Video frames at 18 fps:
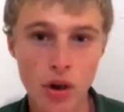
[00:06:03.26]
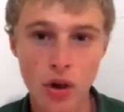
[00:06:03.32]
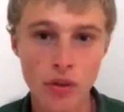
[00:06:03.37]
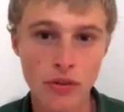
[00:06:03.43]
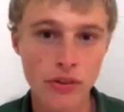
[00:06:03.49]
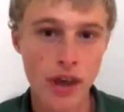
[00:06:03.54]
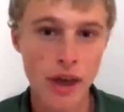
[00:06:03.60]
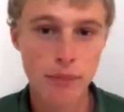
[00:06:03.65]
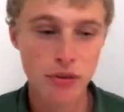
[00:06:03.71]

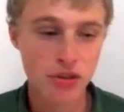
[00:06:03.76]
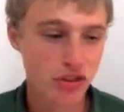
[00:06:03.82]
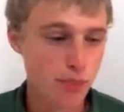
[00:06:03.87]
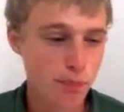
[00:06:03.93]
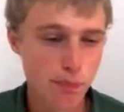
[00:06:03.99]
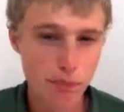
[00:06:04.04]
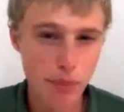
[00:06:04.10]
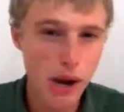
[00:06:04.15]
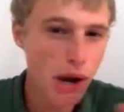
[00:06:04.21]
all the time, just
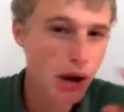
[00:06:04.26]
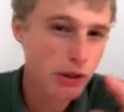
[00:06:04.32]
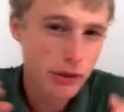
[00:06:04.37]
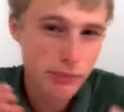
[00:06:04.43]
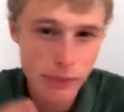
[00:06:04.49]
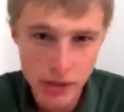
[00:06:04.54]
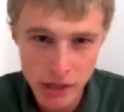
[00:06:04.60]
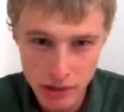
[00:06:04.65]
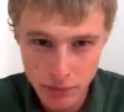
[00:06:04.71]

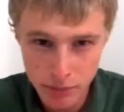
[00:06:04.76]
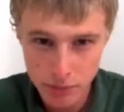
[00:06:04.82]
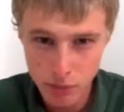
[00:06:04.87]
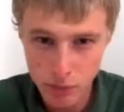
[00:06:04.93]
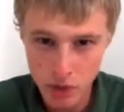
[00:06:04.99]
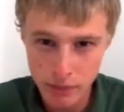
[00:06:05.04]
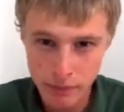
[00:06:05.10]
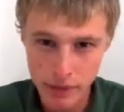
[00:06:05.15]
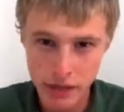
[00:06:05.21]
barely
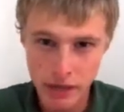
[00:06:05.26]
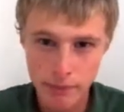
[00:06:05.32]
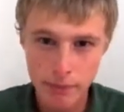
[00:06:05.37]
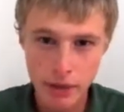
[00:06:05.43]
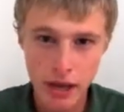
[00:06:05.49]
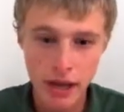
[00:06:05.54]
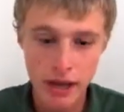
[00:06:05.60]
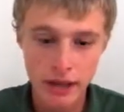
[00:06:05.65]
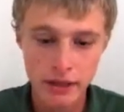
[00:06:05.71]
want to make it
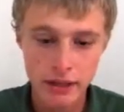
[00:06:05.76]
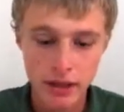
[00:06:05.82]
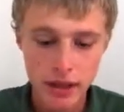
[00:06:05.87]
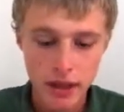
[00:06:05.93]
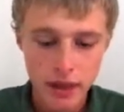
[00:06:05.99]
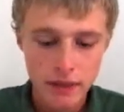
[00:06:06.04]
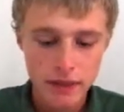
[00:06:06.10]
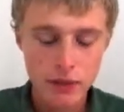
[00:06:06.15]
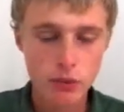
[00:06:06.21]
by.
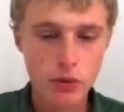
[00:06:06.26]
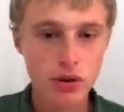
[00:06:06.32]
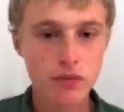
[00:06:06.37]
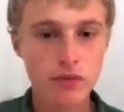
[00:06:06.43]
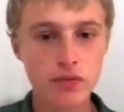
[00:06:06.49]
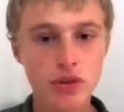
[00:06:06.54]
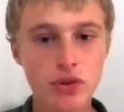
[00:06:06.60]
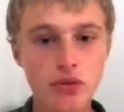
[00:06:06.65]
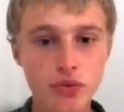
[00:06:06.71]
They want
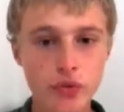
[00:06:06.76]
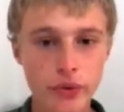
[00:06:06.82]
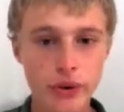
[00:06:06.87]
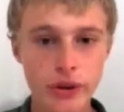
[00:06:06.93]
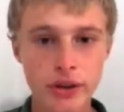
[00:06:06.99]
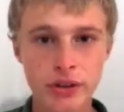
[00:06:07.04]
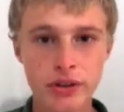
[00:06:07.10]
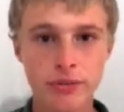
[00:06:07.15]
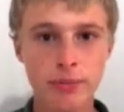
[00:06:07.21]
to feel
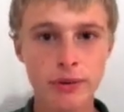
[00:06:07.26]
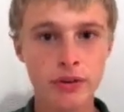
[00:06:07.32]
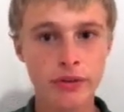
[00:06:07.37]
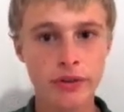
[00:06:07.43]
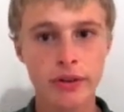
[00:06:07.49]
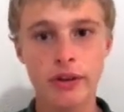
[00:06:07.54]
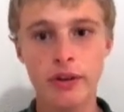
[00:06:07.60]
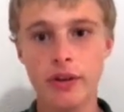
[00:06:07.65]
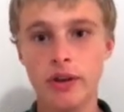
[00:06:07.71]
free to be
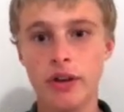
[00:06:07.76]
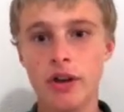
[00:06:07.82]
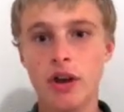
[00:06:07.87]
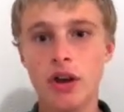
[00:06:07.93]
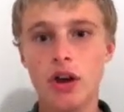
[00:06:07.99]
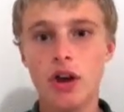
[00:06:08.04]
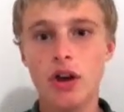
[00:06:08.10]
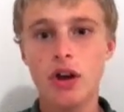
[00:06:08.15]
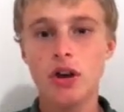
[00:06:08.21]
able to
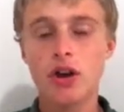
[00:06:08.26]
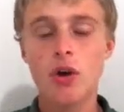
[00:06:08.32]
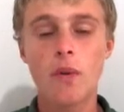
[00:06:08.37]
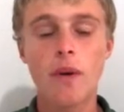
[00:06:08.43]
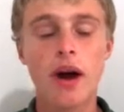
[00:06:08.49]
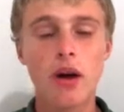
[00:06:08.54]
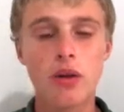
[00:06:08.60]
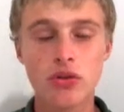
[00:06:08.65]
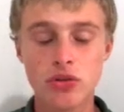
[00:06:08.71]

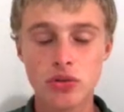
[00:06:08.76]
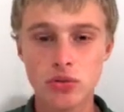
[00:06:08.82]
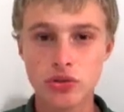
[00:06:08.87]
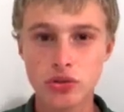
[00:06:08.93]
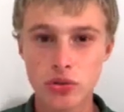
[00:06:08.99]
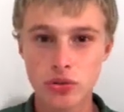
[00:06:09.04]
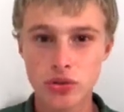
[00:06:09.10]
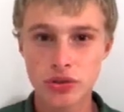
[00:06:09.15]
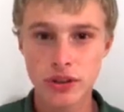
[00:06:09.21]
go out and do
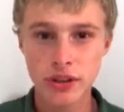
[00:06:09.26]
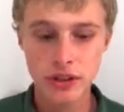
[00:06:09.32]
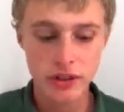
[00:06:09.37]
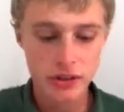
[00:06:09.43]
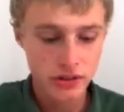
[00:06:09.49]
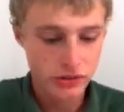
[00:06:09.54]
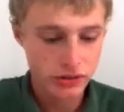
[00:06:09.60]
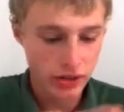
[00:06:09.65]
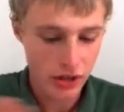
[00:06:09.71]
certain
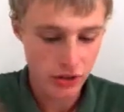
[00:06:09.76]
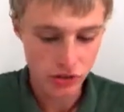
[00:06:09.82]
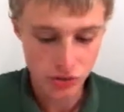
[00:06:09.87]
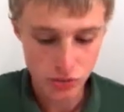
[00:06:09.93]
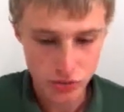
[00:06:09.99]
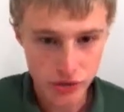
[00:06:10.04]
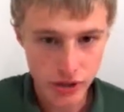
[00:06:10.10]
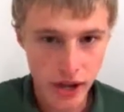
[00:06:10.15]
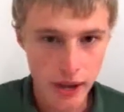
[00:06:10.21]
things at
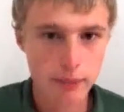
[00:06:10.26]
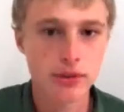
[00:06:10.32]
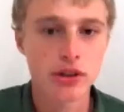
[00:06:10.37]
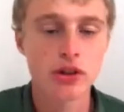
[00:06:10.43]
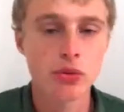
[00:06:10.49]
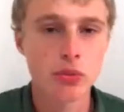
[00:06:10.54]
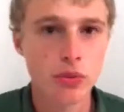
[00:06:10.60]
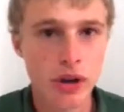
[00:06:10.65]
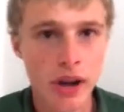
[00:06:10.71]
certain times.
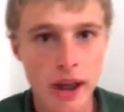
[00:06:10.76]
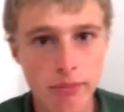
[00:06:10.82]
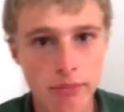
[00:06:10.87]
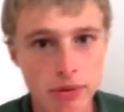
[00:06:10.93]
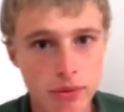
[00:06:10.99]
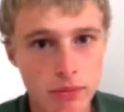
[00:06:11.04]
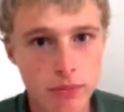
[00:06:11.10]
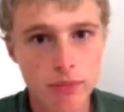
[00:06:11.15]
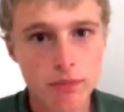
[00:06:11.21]
They don't want to
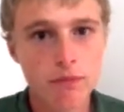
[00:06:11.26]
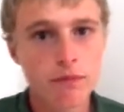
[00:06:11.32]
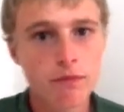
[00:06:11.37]
have to